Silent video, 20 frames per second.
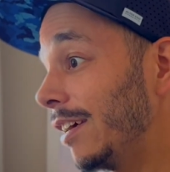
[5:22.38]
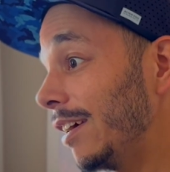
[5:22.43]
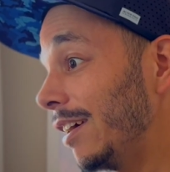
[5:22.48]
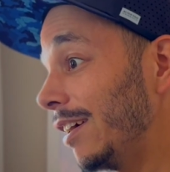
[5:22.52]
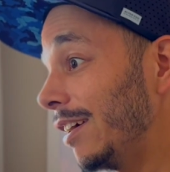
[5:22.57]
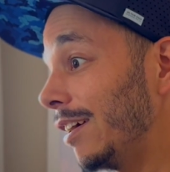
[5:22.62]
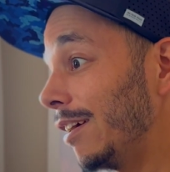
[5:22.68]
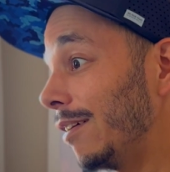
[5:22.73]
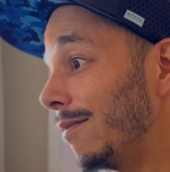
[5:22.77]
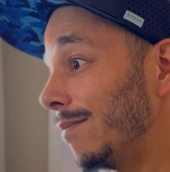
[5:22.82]

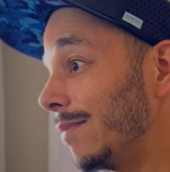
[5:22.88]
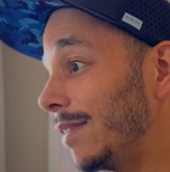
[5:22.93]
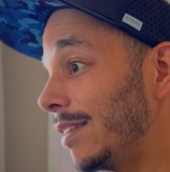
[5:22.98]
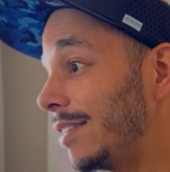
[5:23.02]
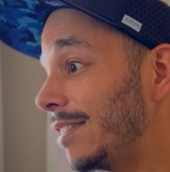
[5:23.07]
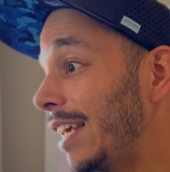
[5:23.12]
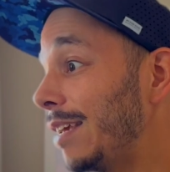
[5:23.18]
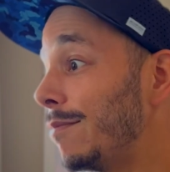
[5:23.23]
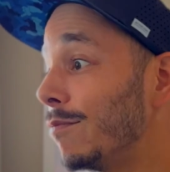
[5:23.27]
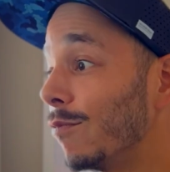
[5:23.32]
the
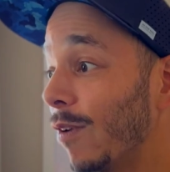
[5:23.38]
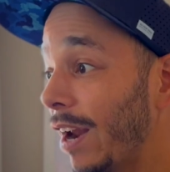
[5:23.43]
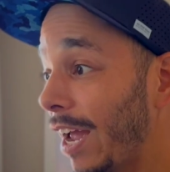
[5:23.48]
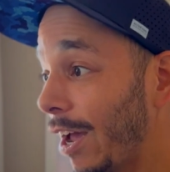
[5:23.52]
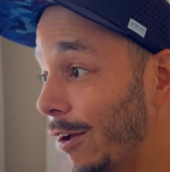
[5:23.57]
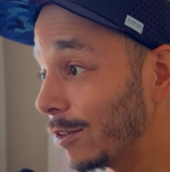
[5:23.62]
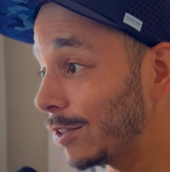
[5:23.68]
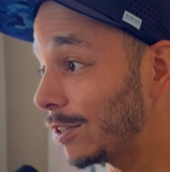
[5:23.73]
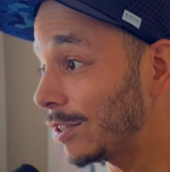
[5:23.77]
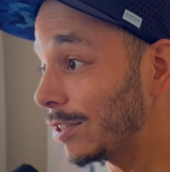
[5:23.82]
same
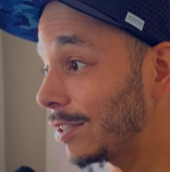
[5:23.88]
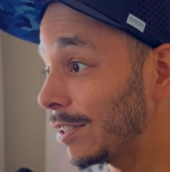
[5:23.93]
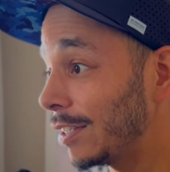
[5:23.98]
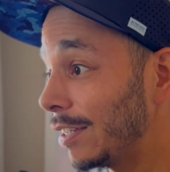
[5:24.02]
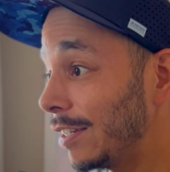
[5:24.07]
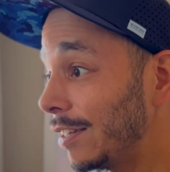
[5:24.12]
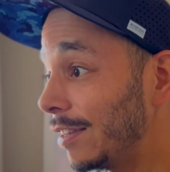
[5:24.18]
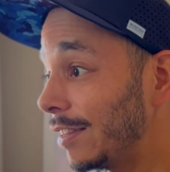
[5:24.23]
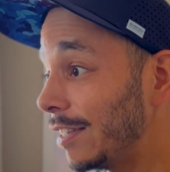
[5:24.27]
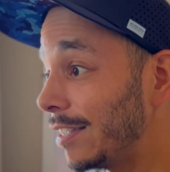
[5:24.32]
routes,
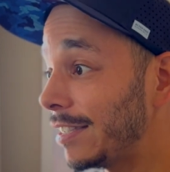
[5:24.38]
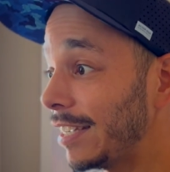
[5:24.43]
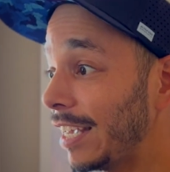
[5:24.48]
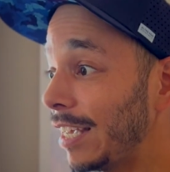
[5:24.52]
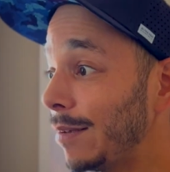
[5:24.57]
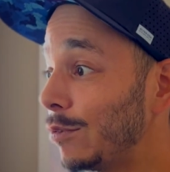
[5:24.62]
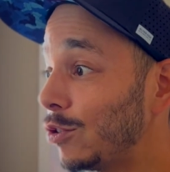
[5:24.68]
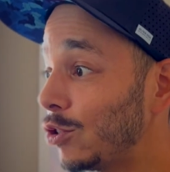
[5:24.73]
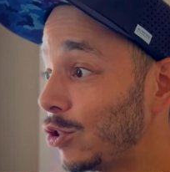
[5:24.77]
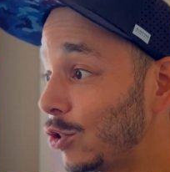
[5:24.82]
the
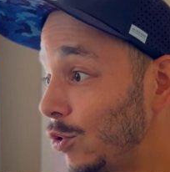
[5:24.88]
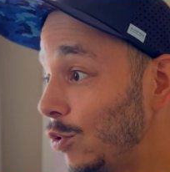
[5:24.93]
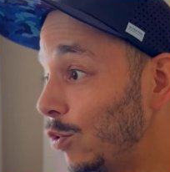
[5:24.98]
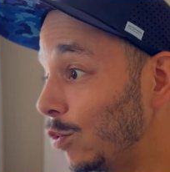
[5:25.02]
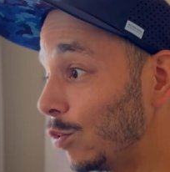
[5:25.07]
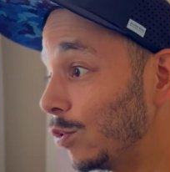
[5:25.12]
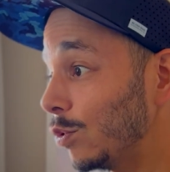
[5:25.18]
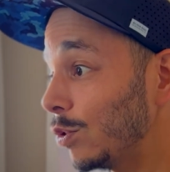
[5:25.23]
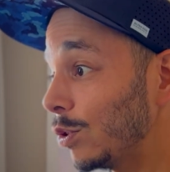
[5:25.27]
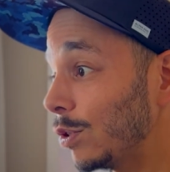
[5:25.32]
same
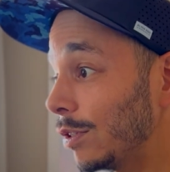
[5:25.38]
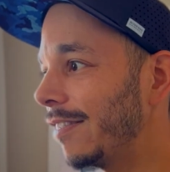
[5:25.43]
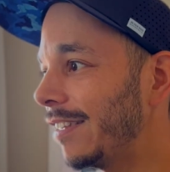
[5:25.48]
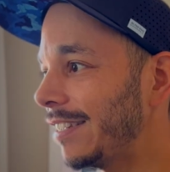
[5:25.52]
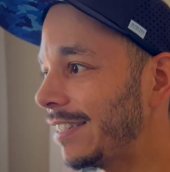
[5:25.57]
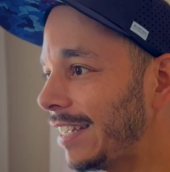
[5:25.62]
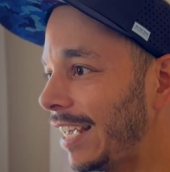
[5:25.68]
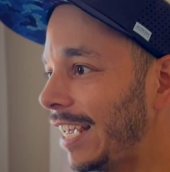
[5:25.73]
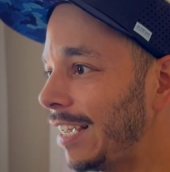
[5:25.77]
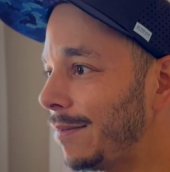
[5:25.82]
shoes, the
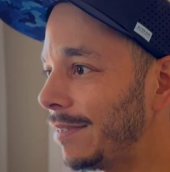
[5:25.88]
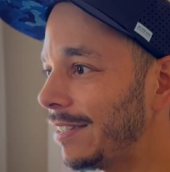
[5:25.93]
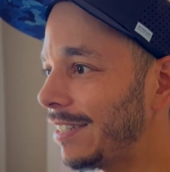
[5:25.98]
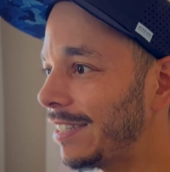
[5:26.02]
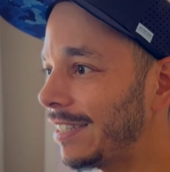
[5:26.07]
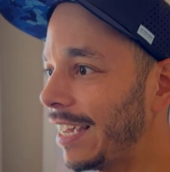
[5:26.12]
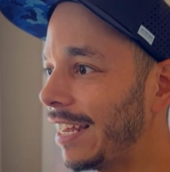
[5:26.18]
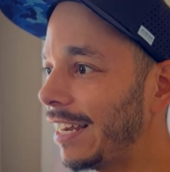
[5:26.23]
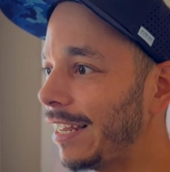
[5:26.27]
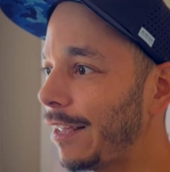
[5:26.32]
same
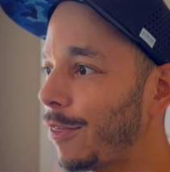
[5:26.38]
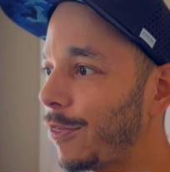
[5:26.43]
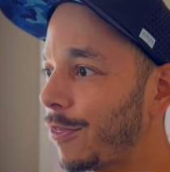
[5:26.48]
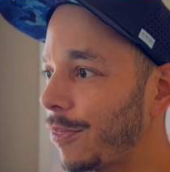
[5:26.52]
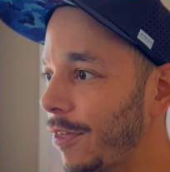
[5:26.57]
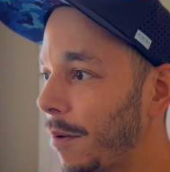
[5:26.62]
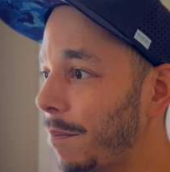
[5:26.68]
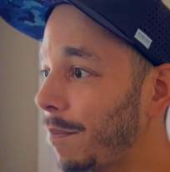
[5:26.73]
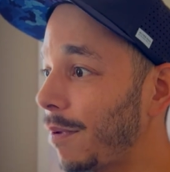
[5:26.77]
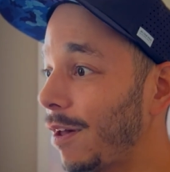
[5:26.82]
steady
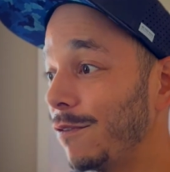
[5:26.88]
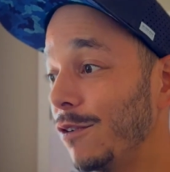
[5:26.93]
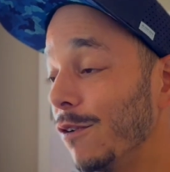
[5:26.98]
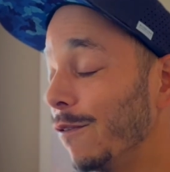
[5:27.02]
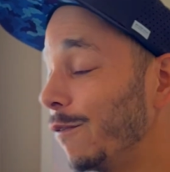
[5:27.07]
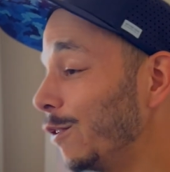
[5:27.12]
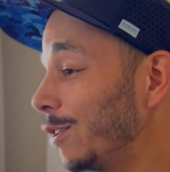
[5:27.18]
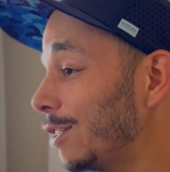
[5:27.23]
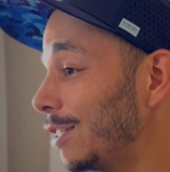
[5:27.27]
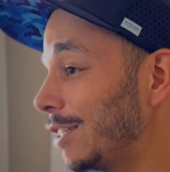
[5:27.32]
thump of your
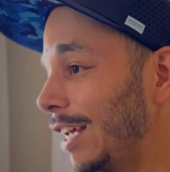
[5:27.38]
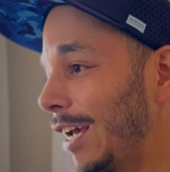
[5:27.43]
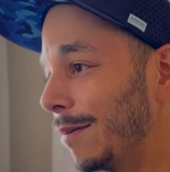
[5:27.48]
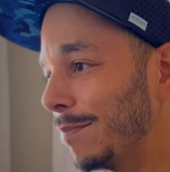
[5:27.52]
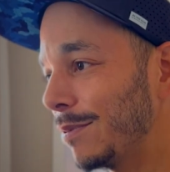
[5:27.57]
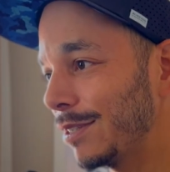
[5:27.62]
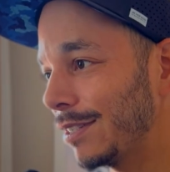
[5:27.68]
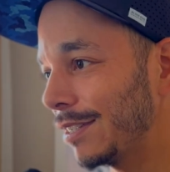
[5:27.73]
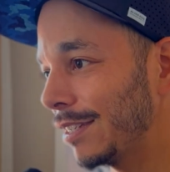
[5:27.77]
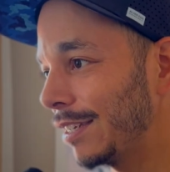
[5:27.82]

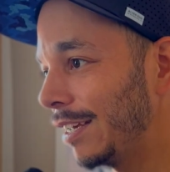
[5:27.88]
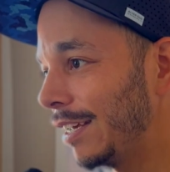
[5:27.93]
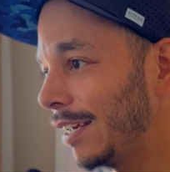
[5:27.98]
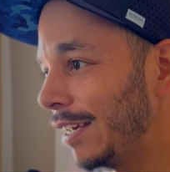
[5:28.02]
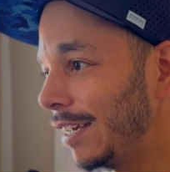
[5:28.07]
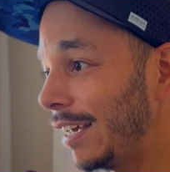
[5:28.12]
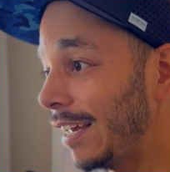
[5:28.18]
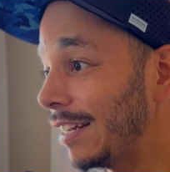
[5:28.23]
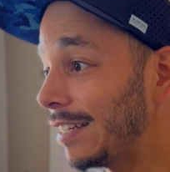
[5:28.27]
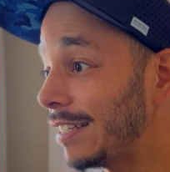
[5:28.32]
footsteps.
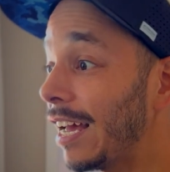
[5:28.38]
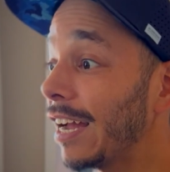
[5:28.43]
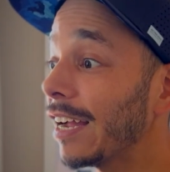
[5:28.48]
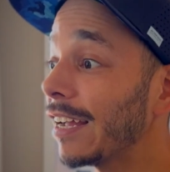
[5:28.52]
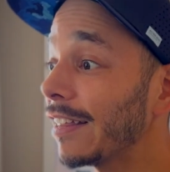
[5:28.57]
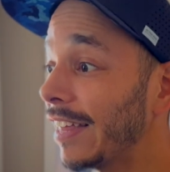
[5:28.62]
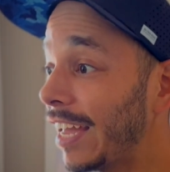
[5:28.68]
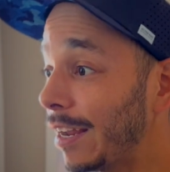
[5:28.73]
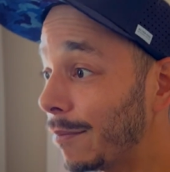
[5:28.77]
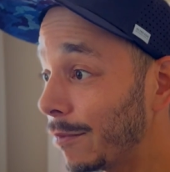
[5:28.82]
It's not
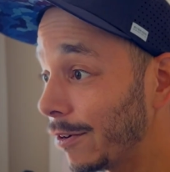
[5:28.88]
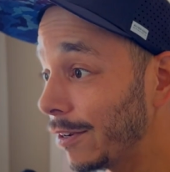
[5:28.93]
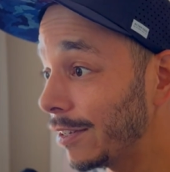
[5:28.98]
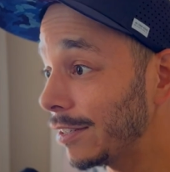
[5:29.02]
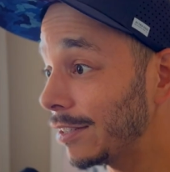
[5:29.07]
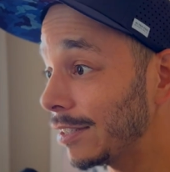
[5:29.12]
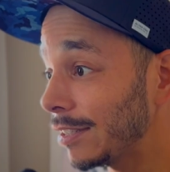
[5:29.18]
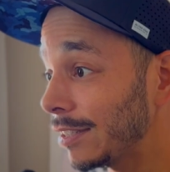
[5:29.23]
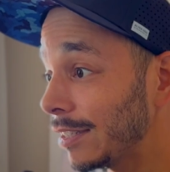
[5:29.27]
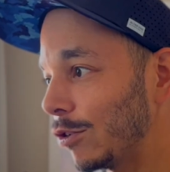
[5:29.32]

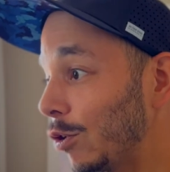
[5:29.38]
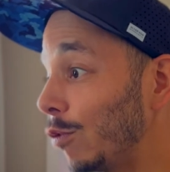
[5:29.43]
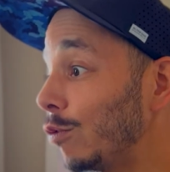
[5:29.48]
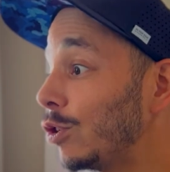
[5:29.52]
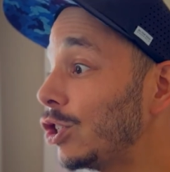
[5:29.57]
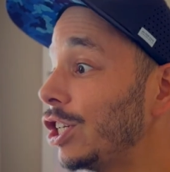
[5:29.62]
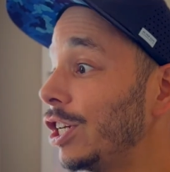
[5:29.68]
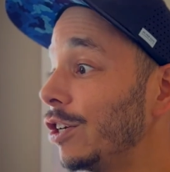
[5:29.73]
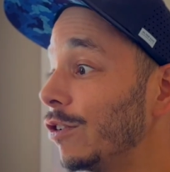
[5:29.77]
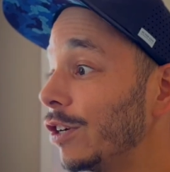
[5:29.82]
glamorous, there's no
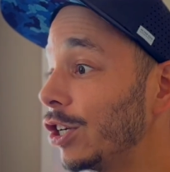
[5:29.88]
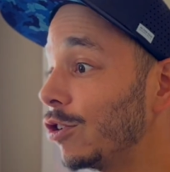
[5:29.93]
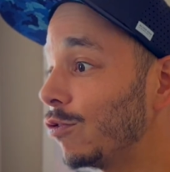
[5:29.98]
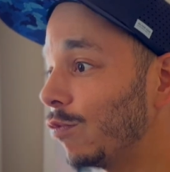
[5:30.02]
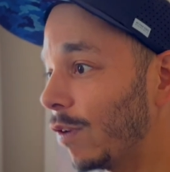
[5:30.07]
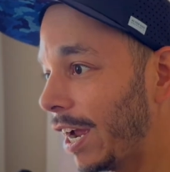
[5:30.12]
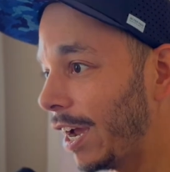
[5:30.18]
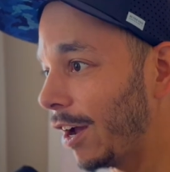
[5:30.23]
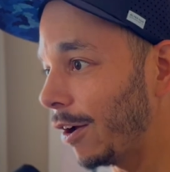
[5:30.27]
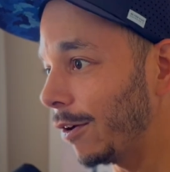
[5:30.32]
cheering
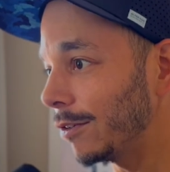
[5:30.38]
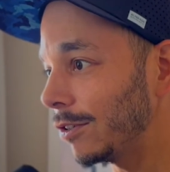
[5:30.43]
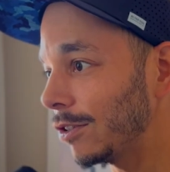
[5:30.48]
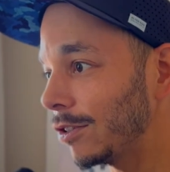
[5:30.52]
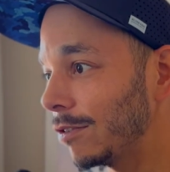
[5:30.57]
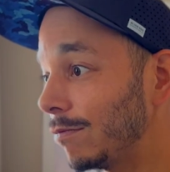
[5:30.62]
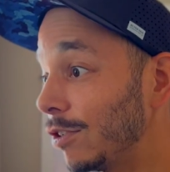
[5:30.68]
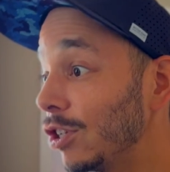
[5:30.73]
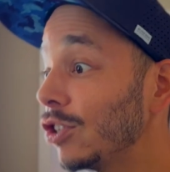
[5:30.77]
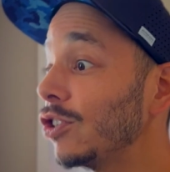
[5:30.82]

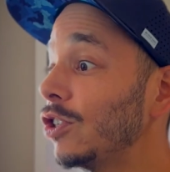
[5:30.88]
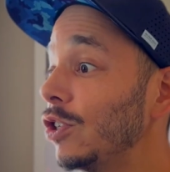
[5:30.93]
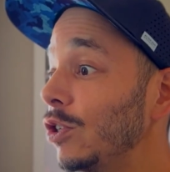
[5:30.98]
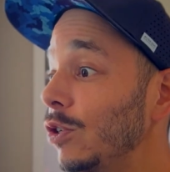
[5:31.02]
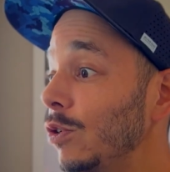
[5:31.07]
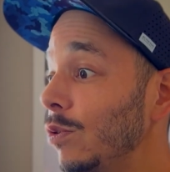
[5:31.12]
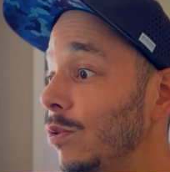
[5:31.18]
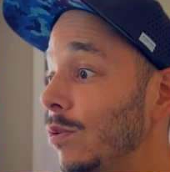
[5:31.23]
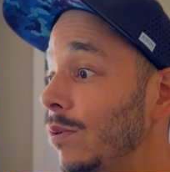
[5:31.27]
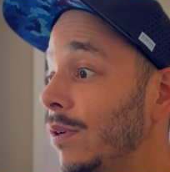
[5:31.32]
crowds, just
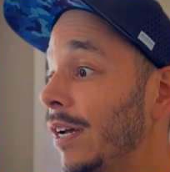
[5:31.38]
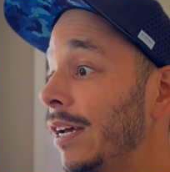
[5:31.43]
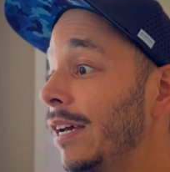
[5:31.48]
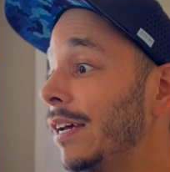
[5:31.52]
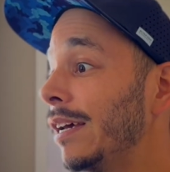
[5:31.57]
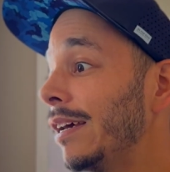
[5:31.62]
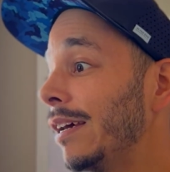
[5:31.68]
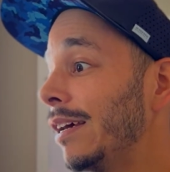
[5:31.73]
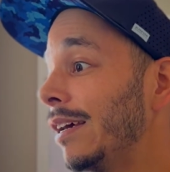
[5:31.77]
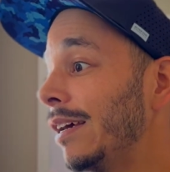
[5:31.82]
you
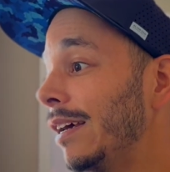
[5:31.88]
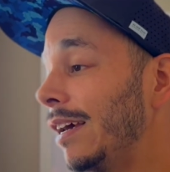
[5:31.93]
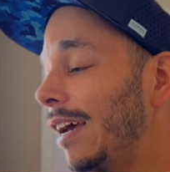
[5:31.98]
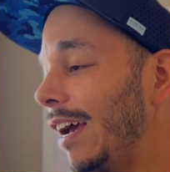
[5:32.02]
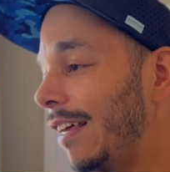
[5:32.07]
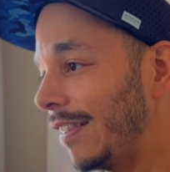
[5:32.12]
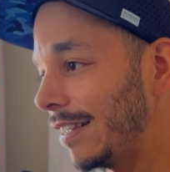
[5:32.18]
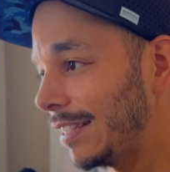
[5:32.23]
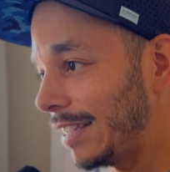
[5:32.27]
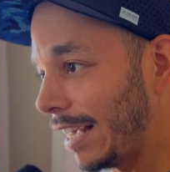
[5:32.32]

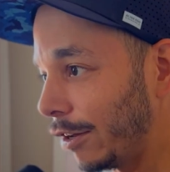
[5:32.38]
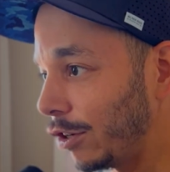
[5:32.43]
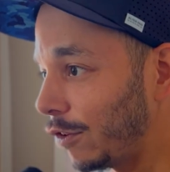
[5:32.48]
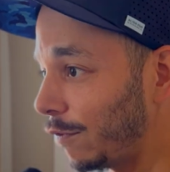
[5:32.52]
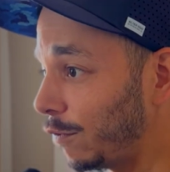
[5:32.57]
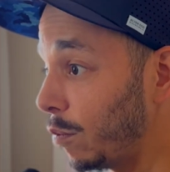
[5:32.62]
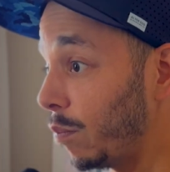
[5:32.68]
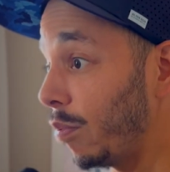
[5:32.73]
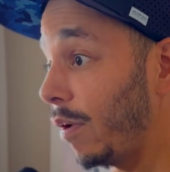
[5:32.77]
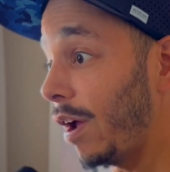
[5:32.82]
and the sound
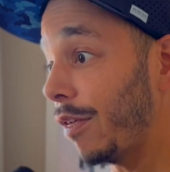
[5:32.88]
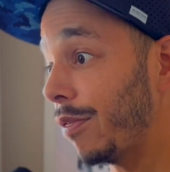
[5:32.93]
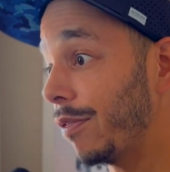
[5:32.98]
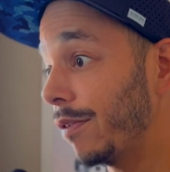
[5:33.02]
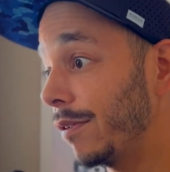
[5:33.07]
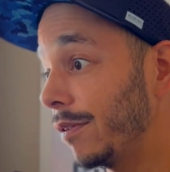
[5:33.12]
of your breath.